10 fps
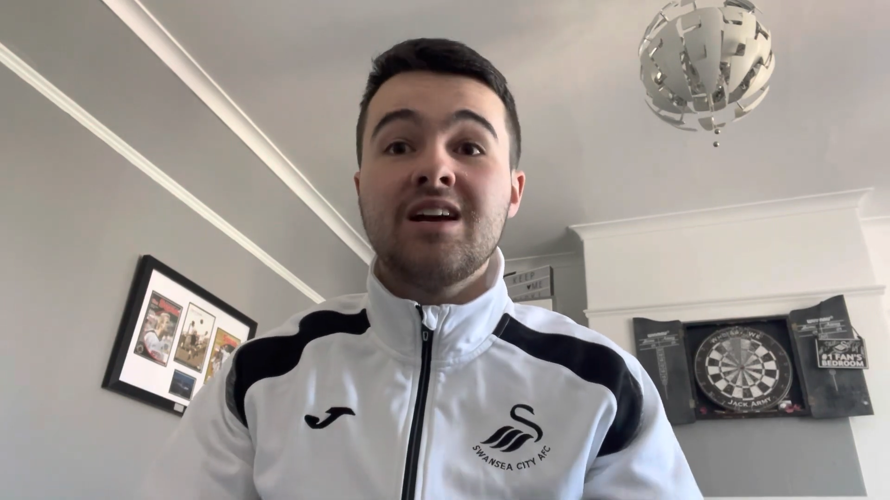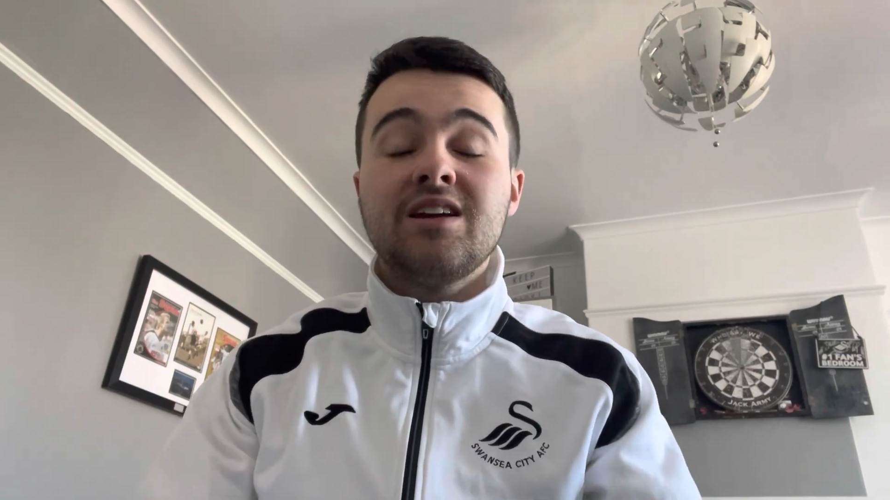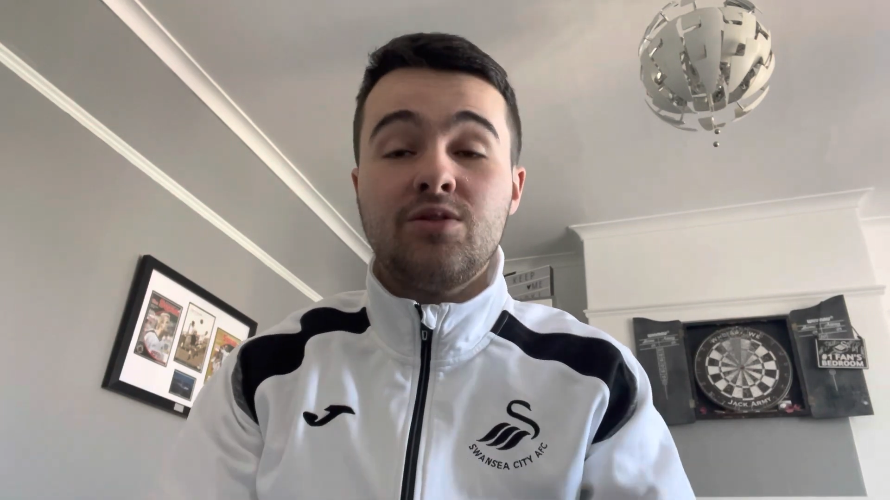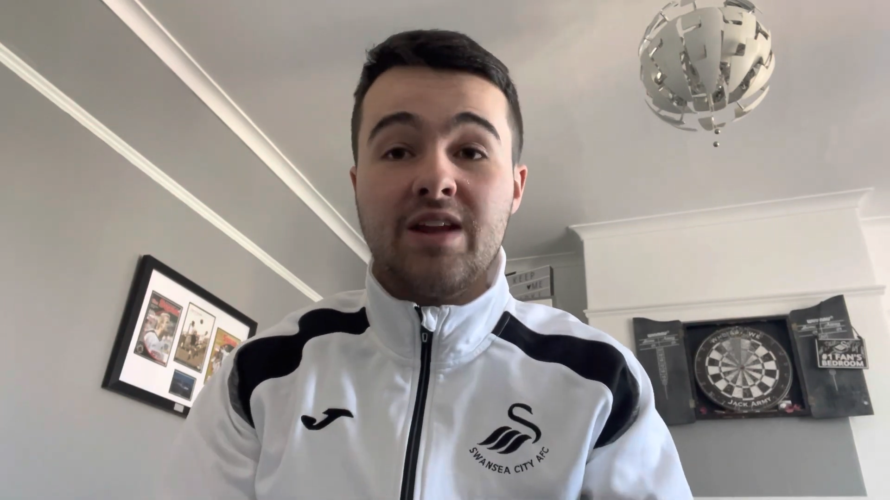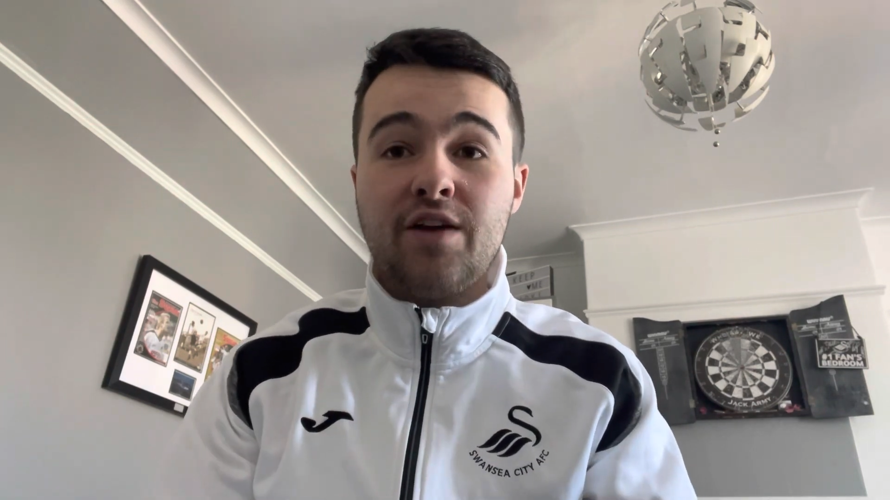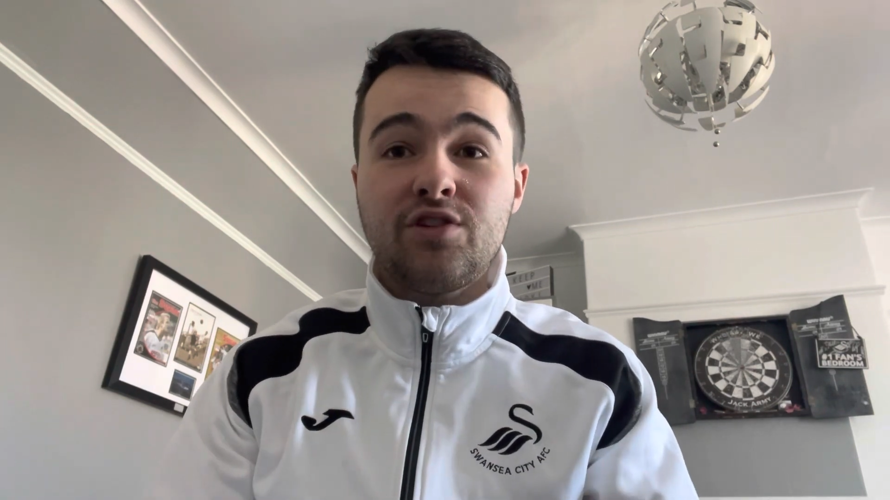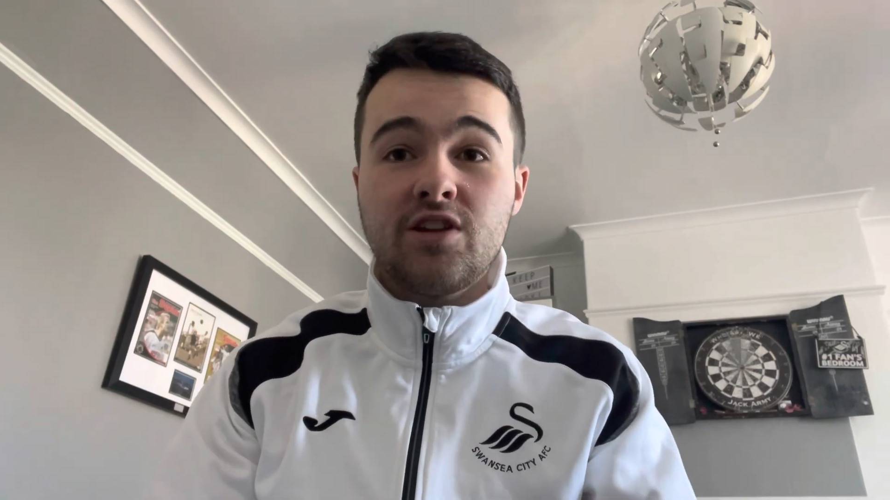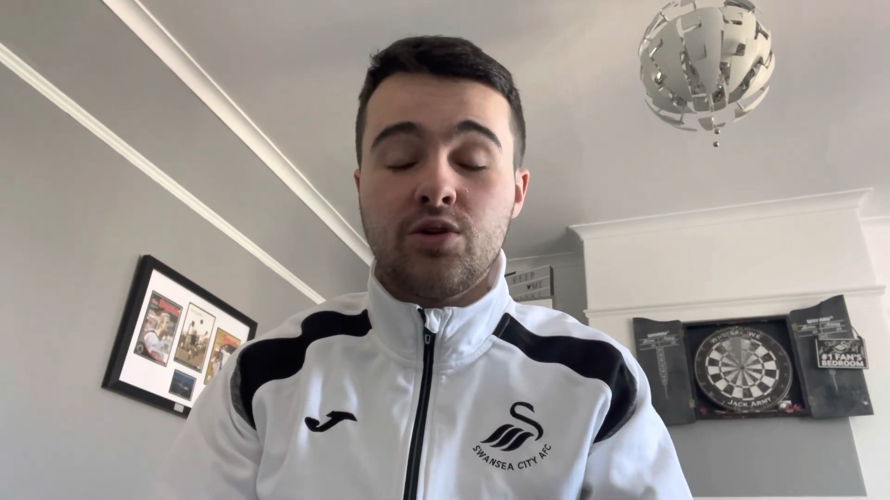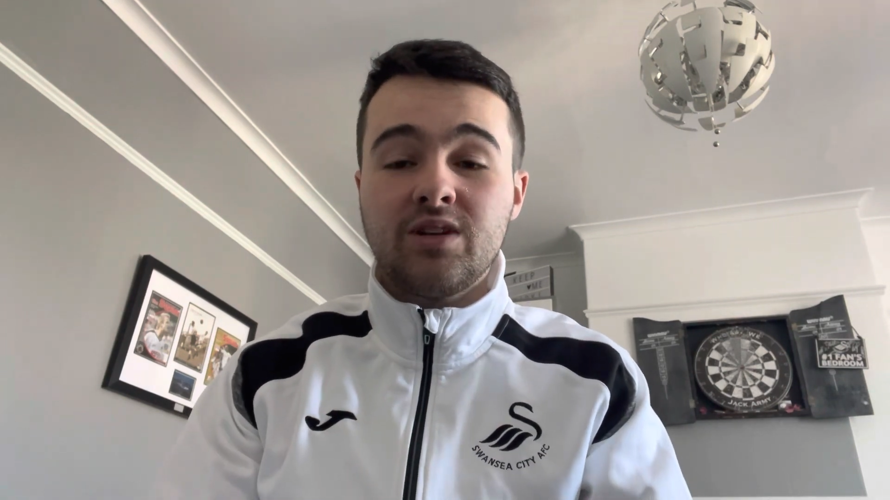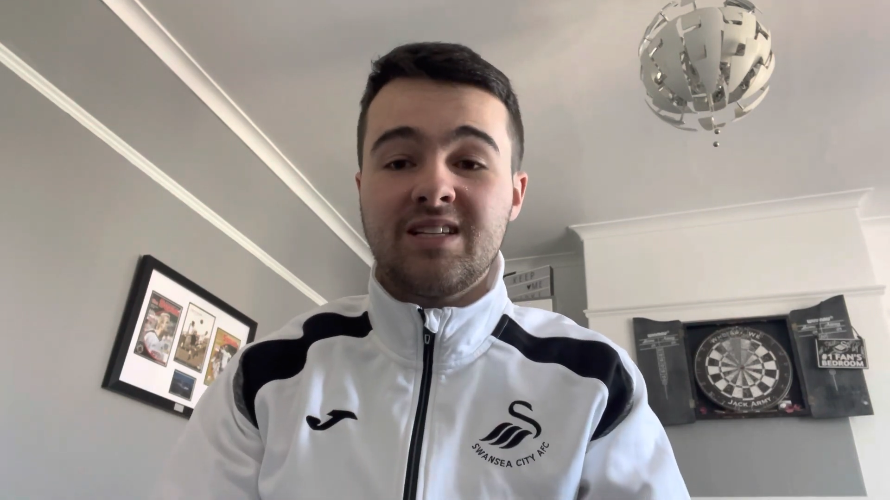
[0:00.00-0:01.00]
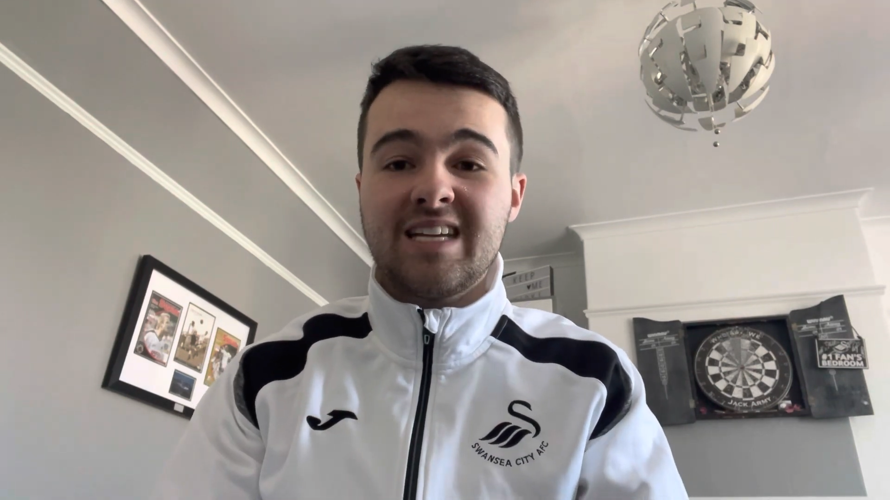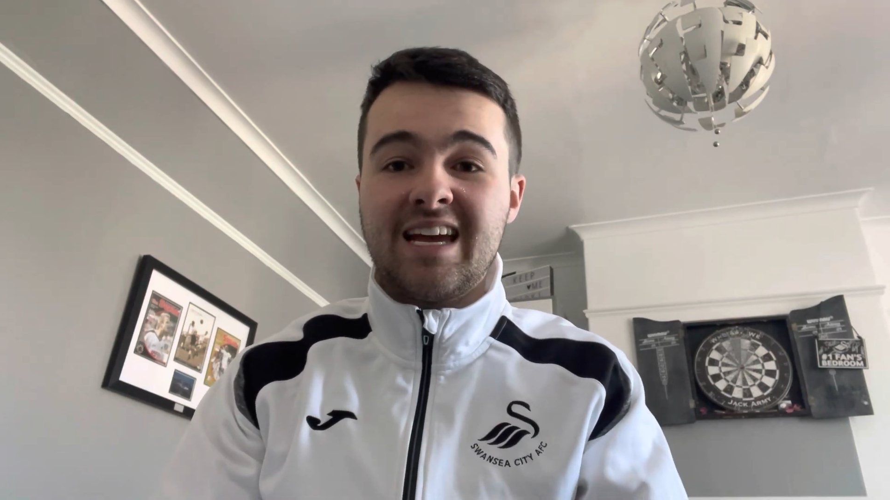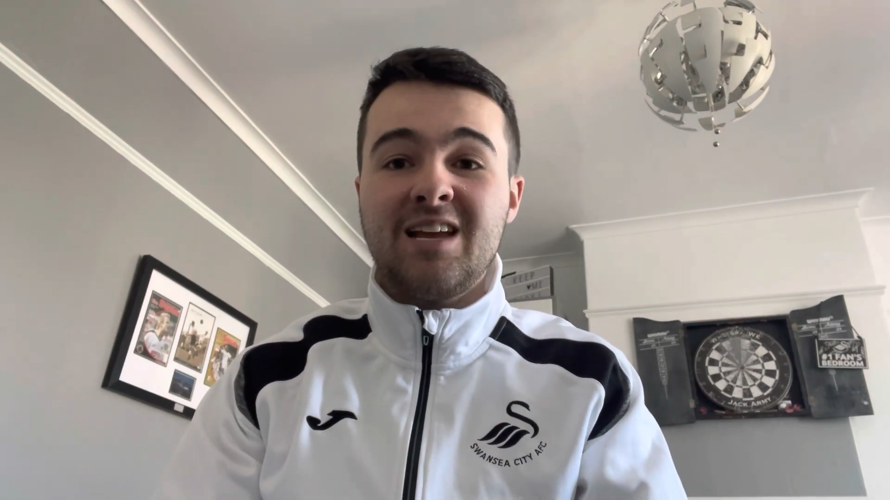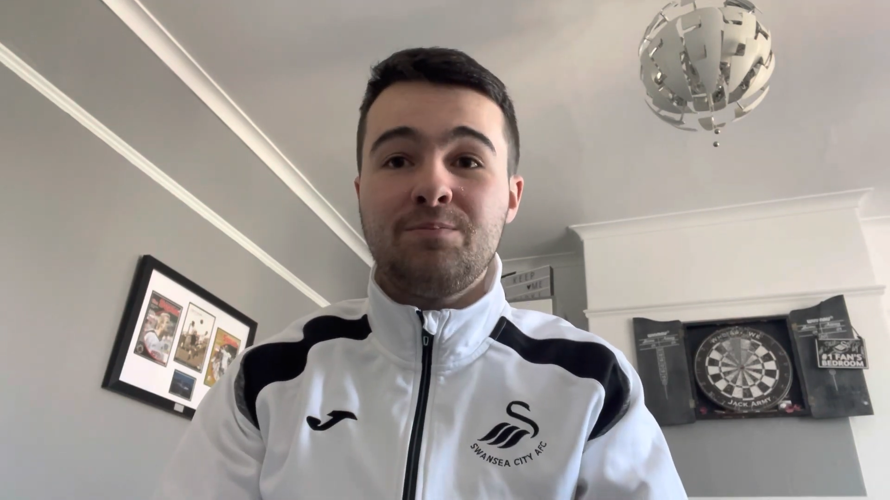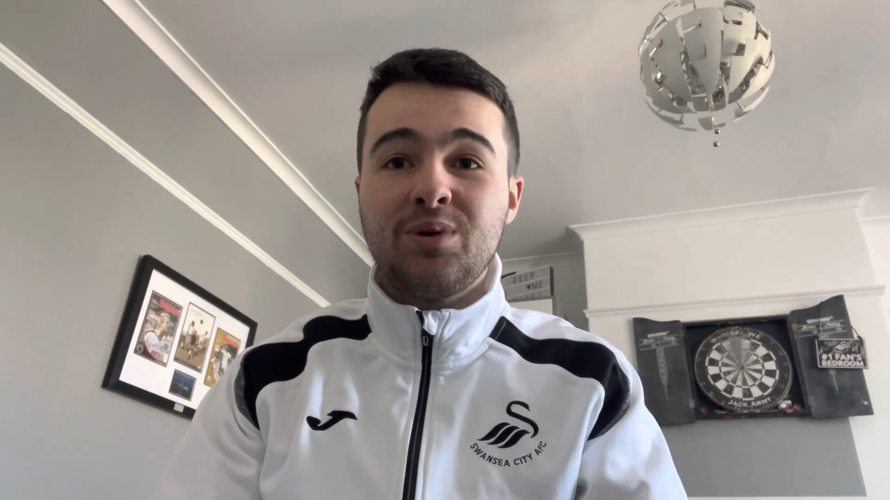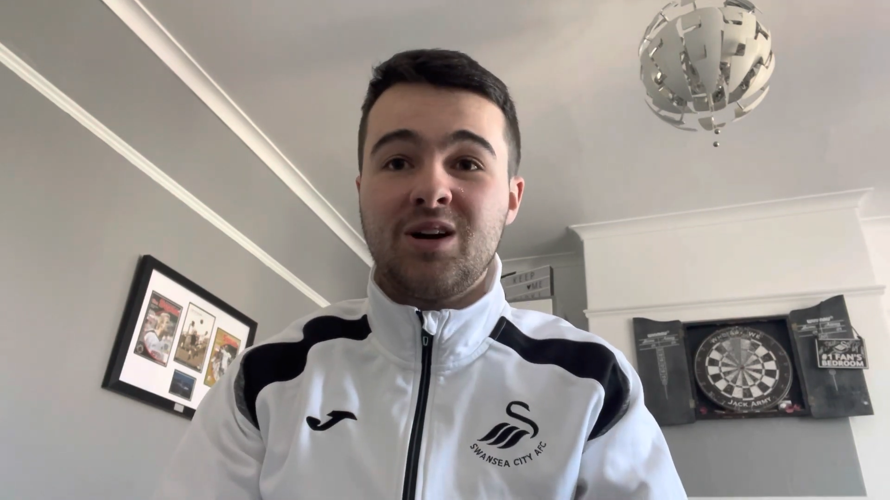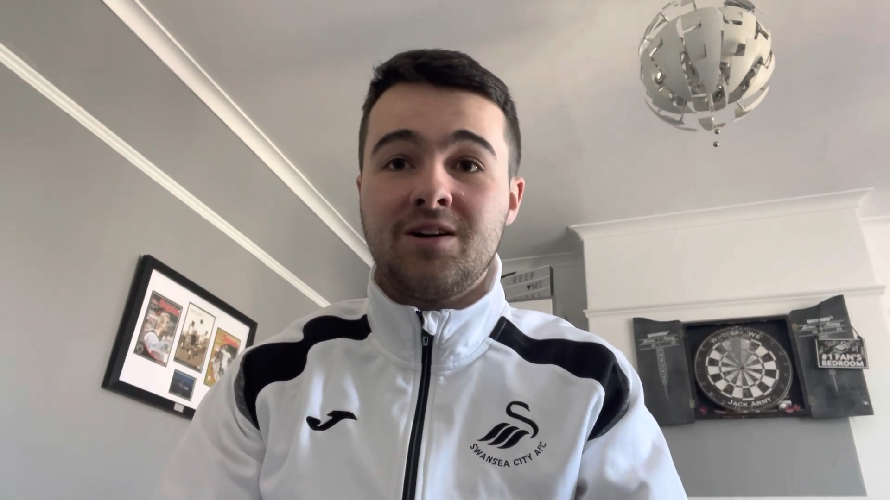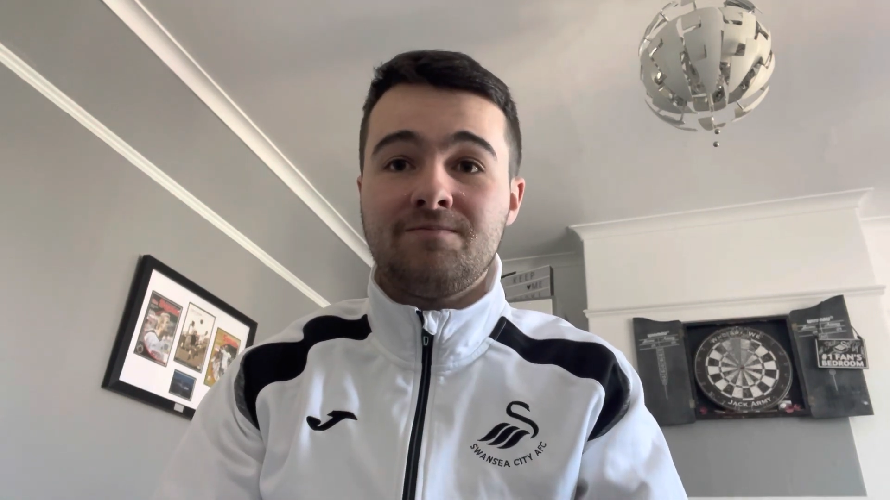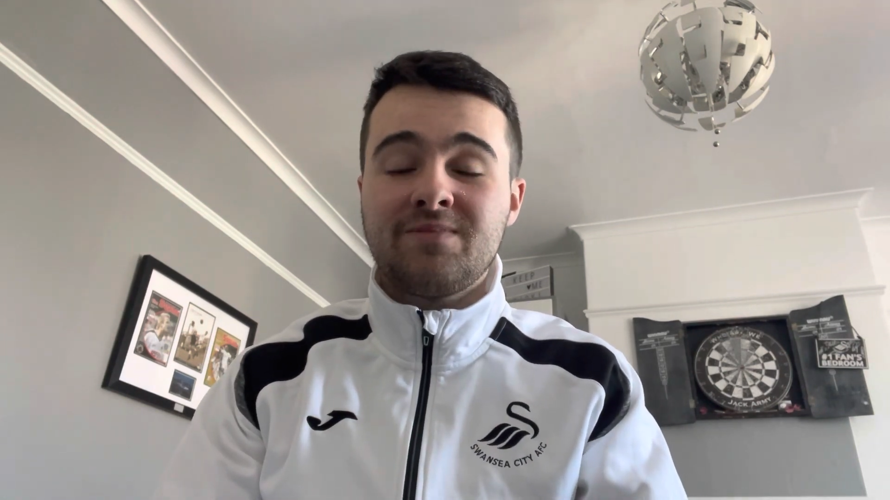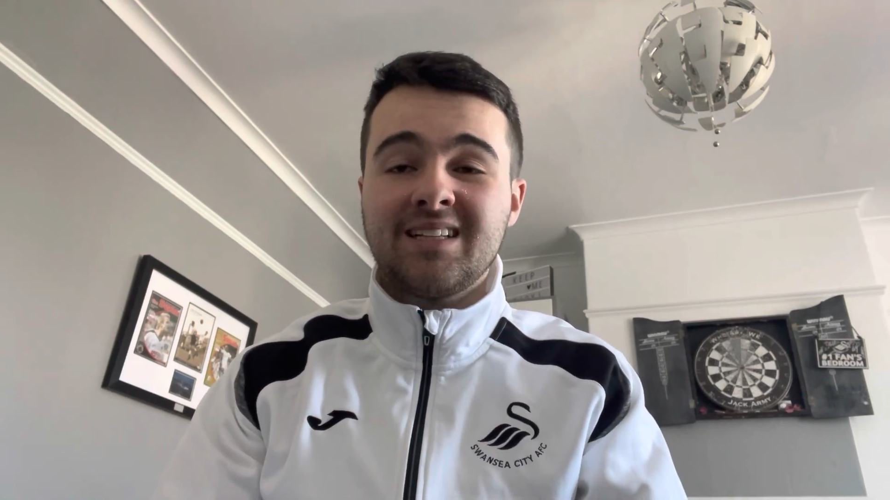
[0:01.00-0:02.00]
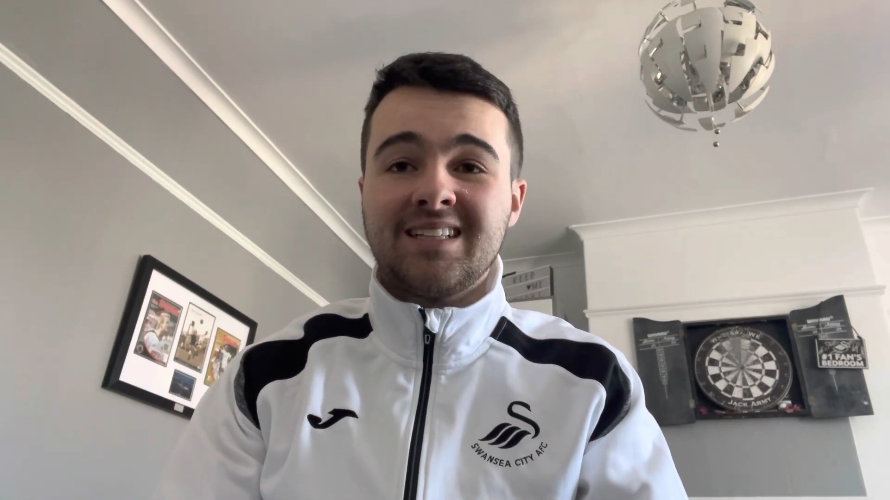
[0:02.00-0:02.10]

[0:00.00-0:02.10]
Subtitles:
You never know in a day, but